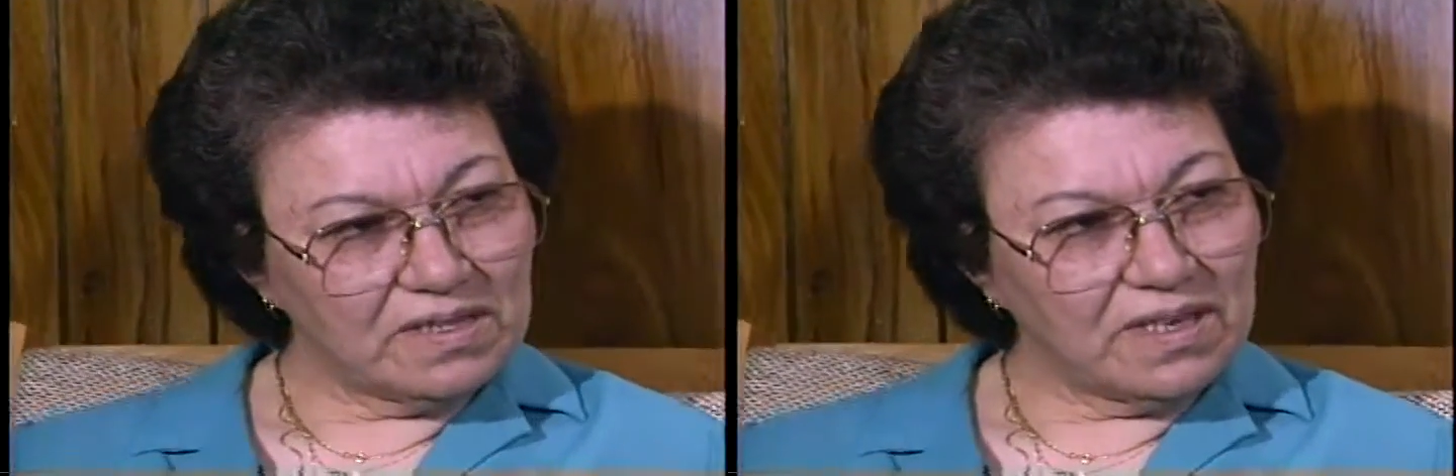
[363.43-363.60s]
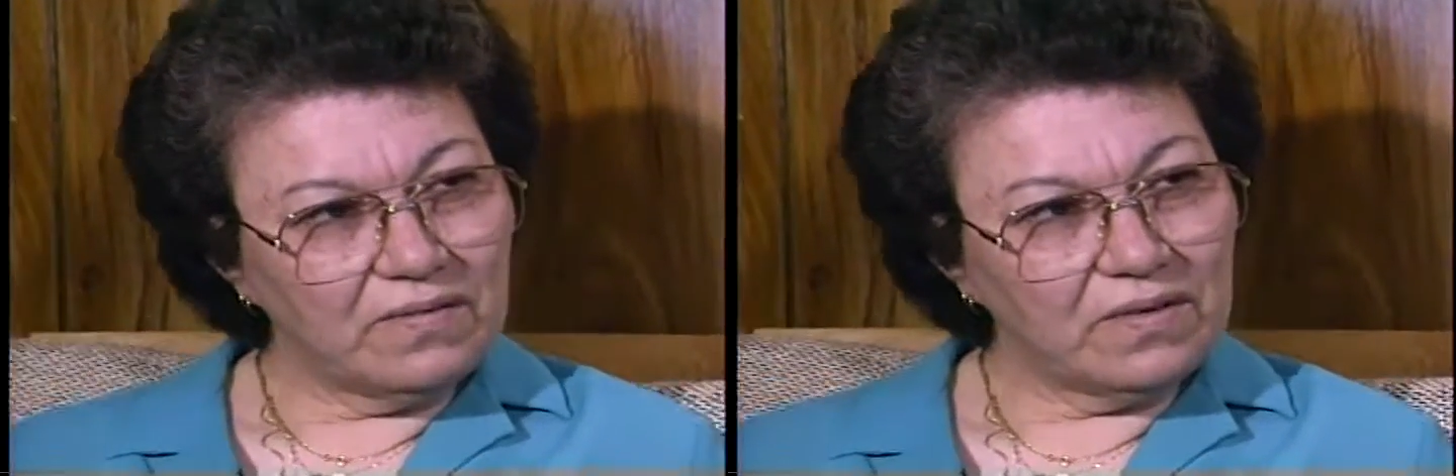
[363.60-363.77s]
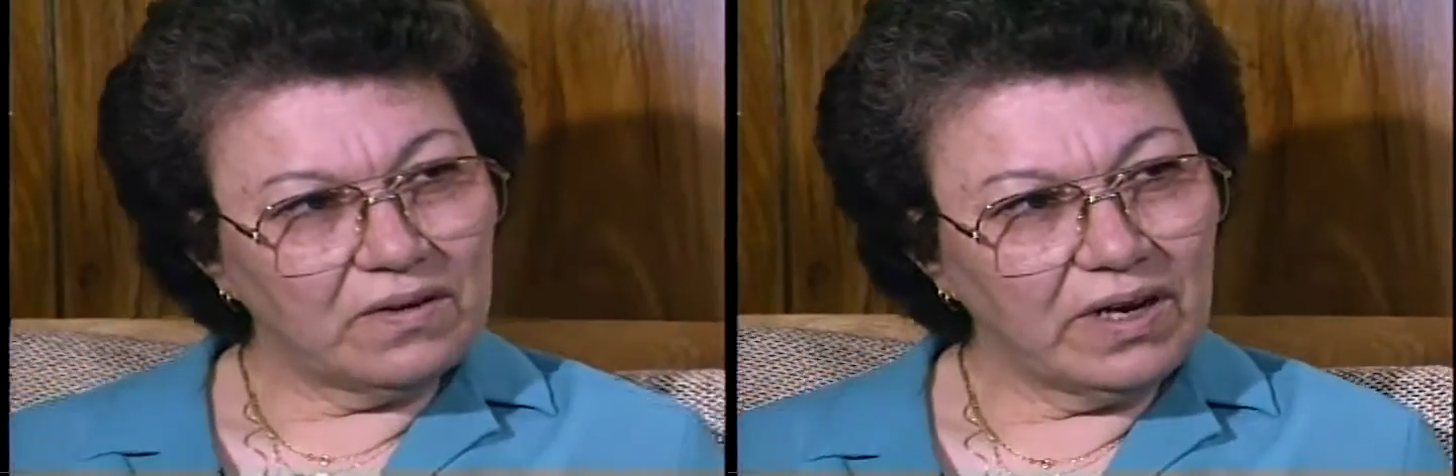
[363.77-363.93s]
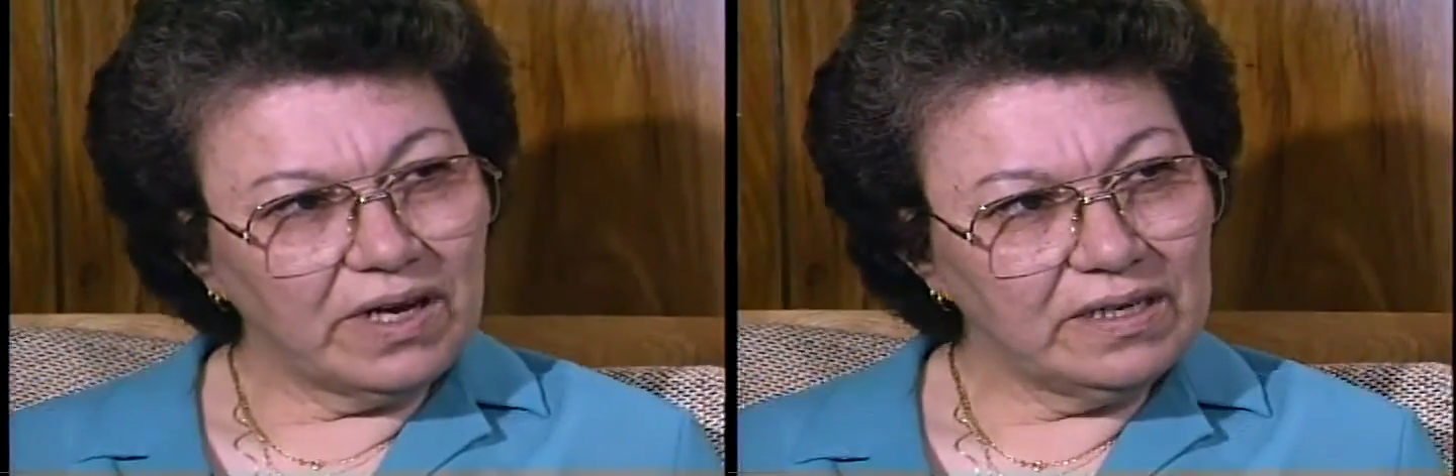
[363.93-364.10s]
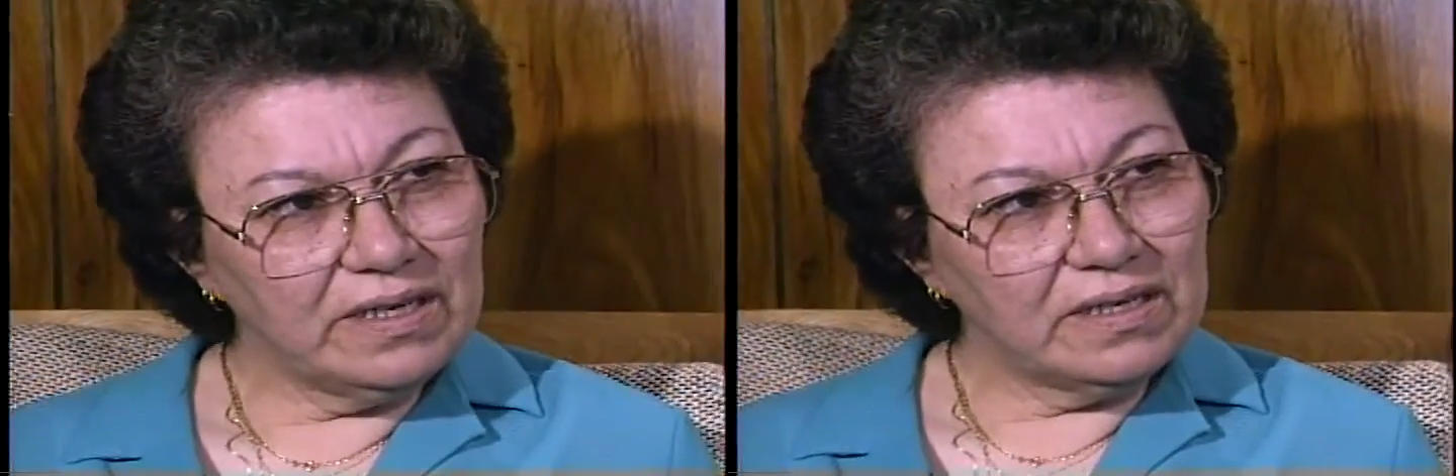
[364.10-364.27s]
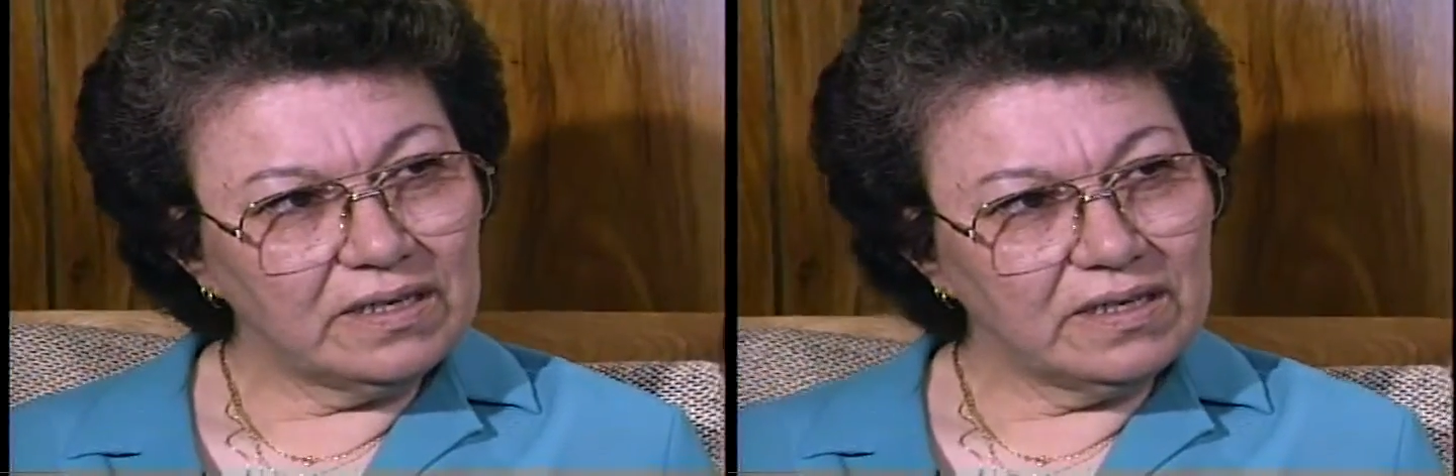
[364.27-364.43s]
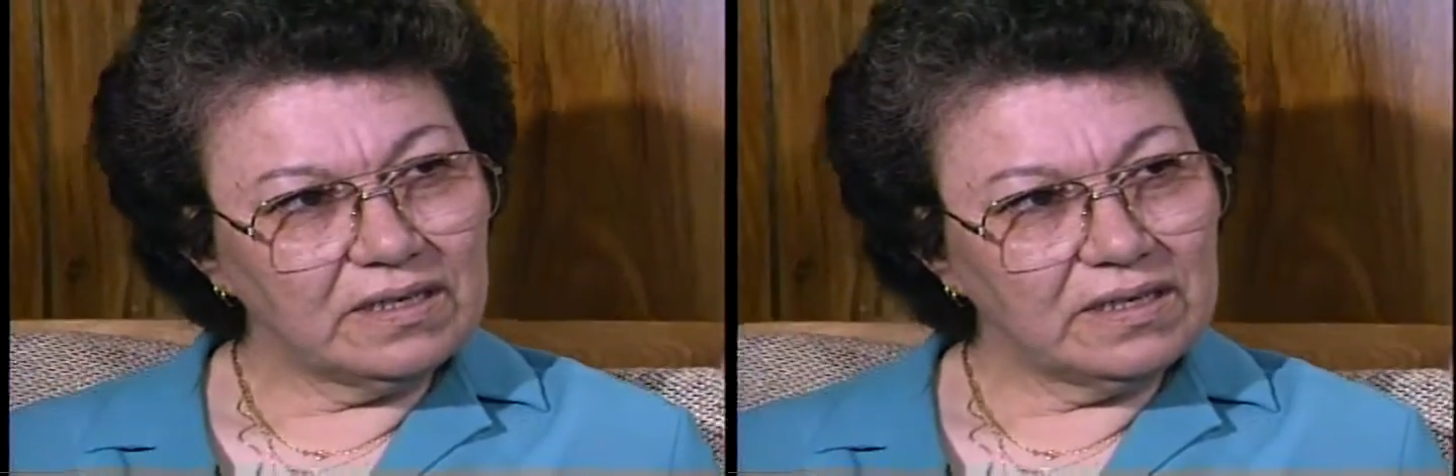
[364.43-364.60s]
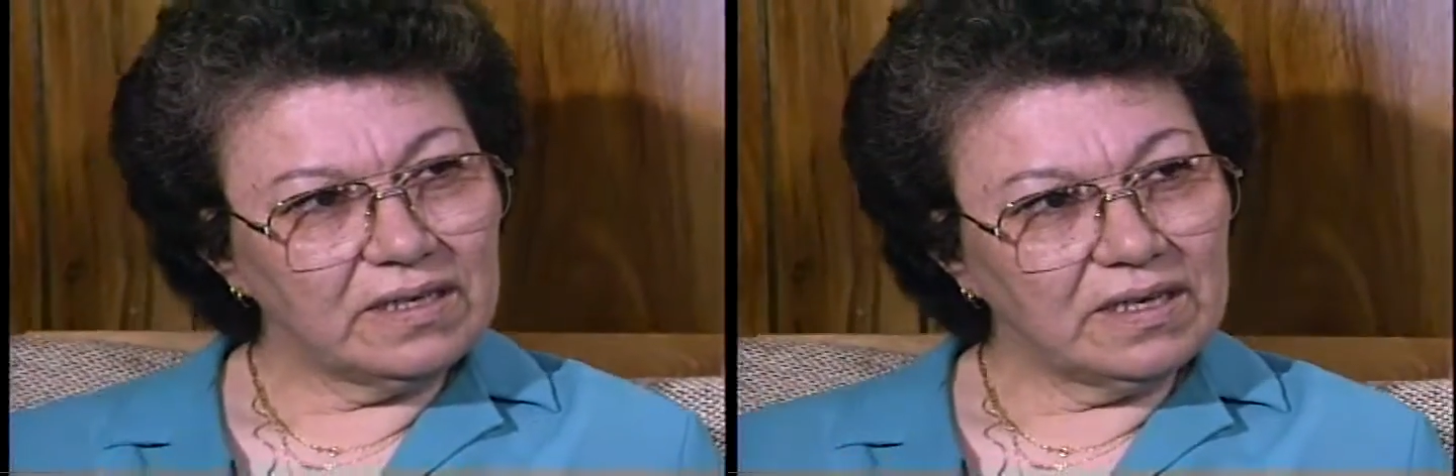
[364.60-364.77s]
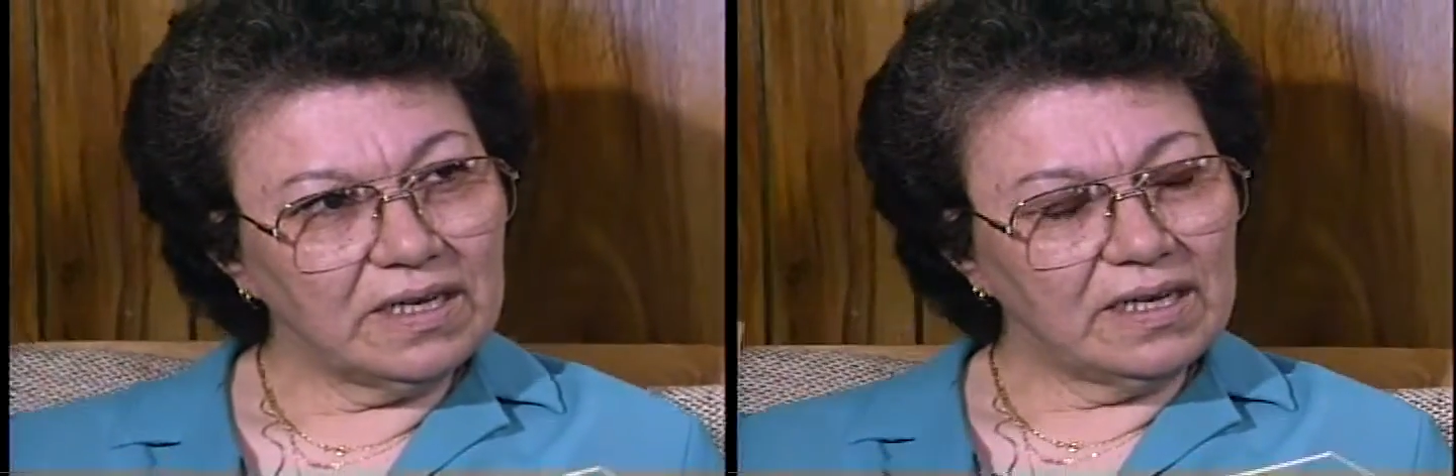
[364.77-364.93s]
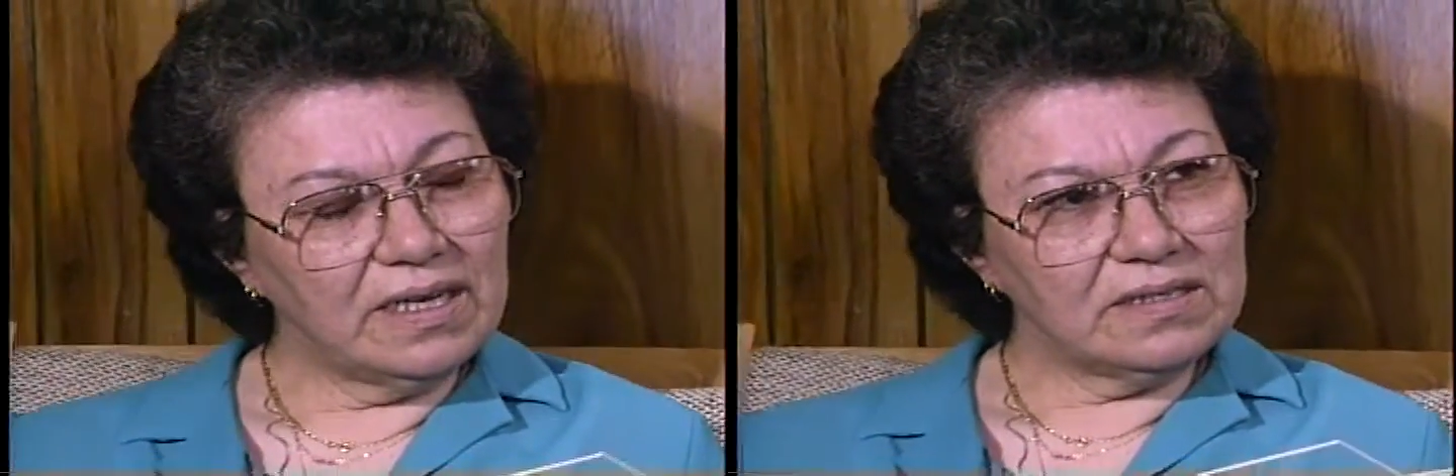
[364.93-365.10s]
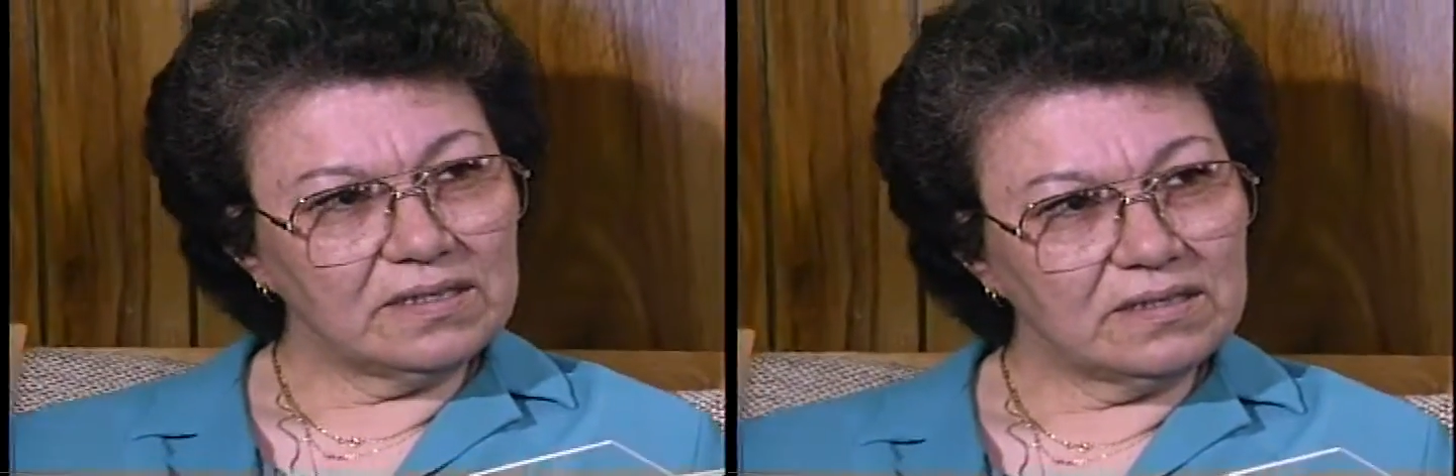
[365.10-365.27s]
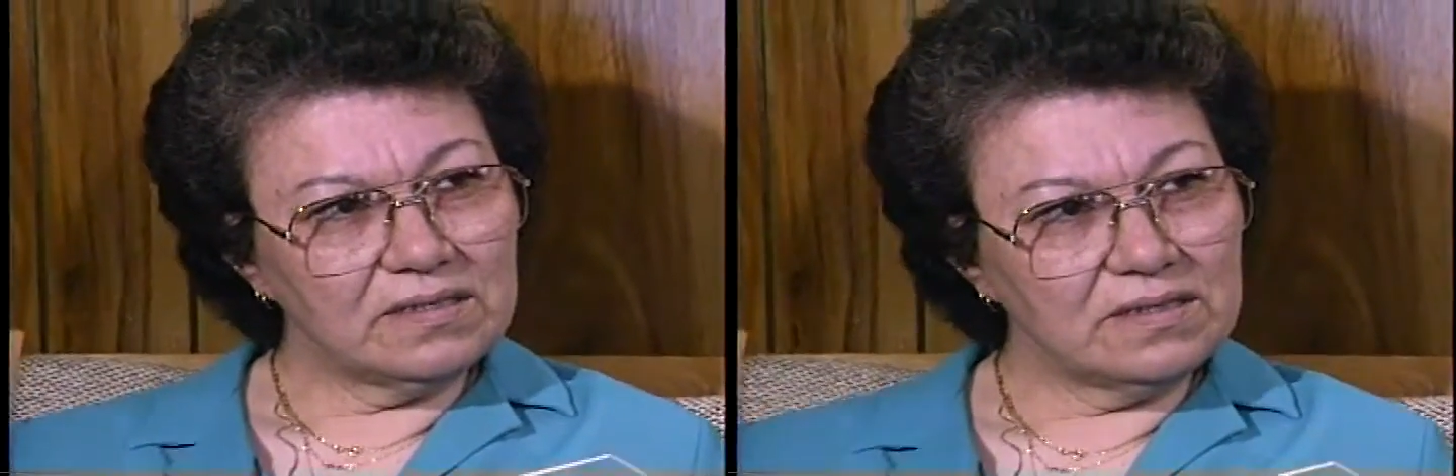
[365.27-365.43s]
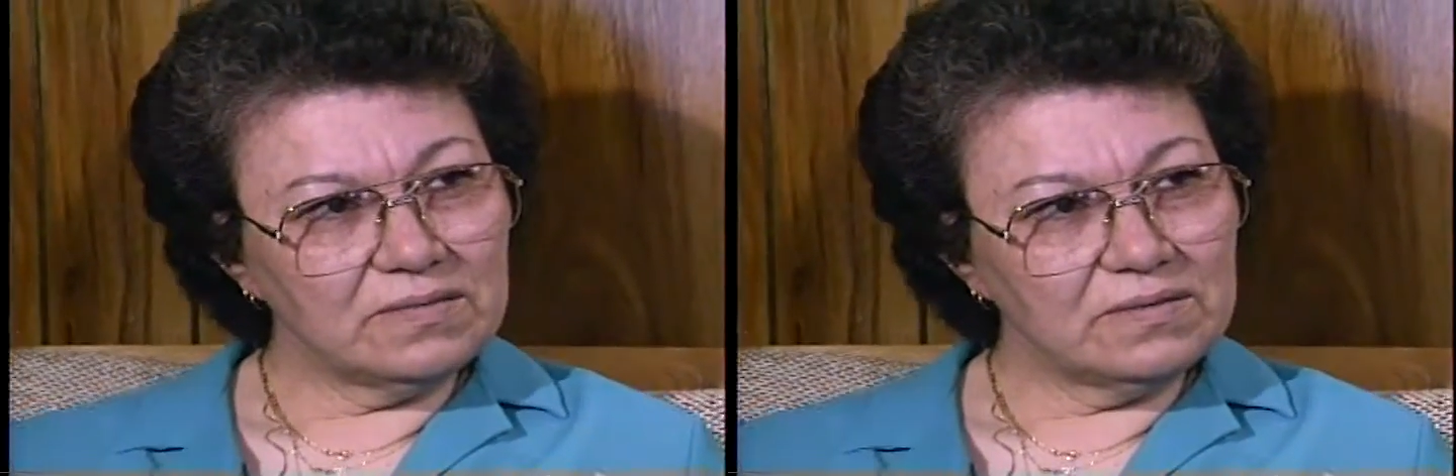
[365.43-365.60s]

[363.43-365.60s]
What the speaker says: 7 or 8, I guess,